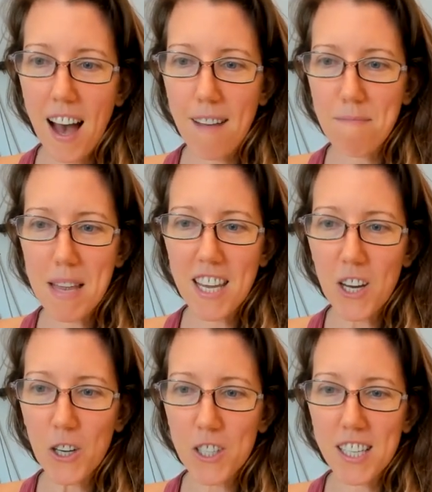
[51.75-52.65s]
I've been
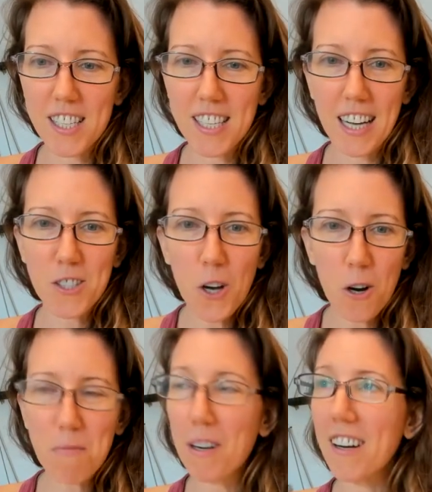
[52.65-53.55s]
here since
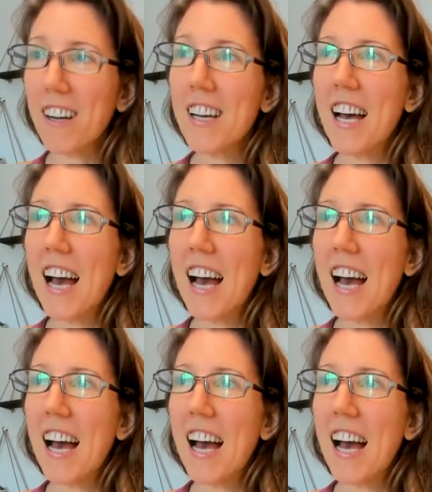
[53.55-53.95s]
October,